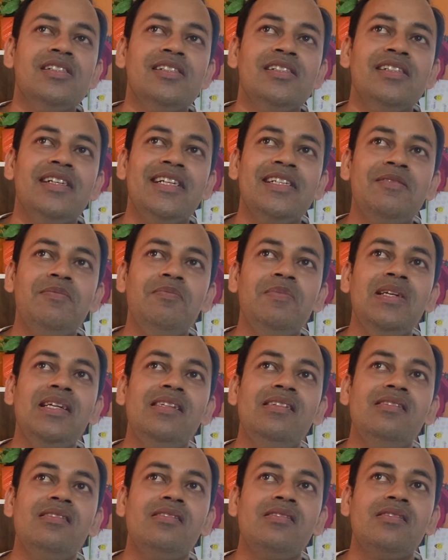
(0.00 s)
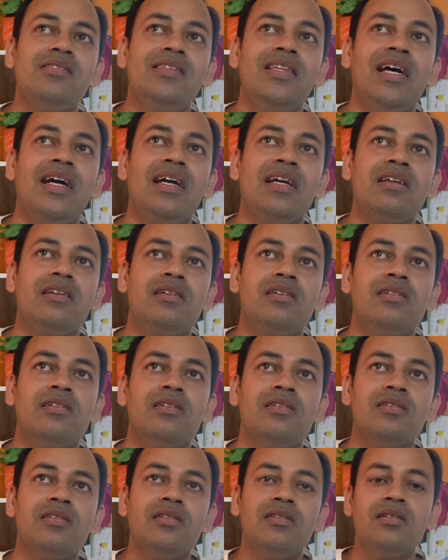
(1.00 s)
It means that
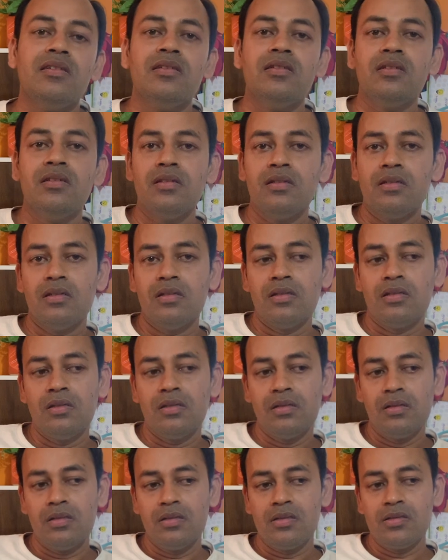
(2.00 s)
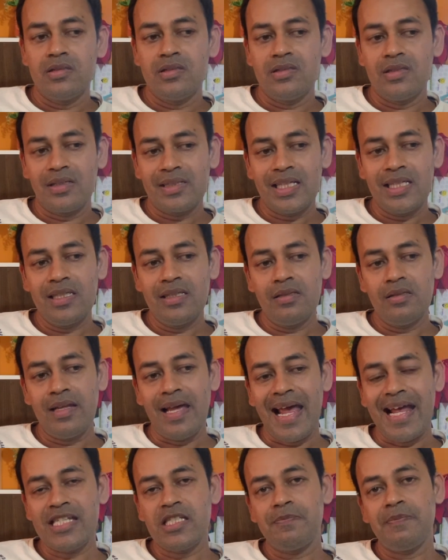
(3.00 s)
certain
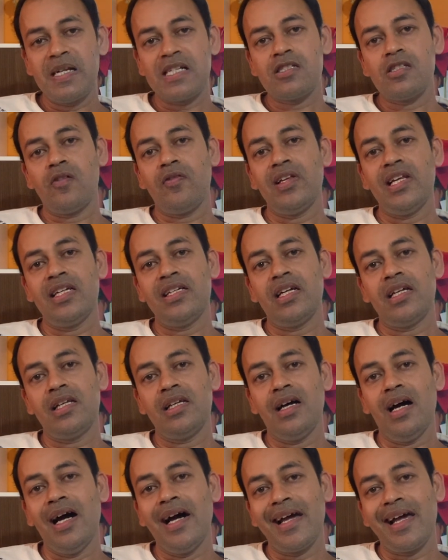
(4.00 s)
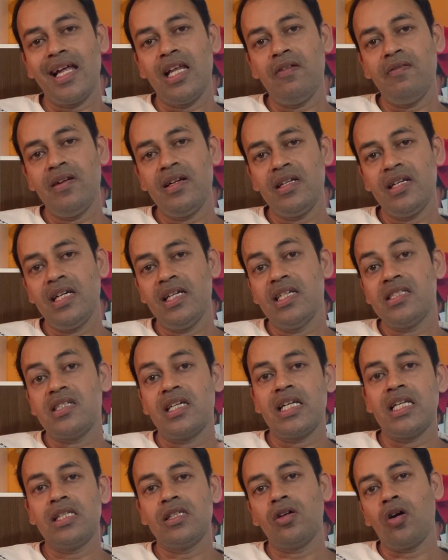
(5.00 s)
aspects of an entity are relevant in a
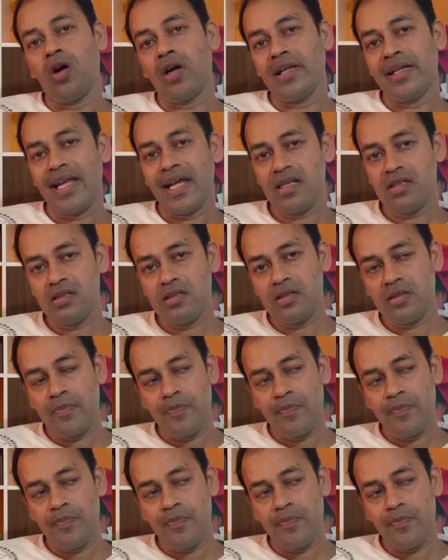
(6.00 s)
certain context.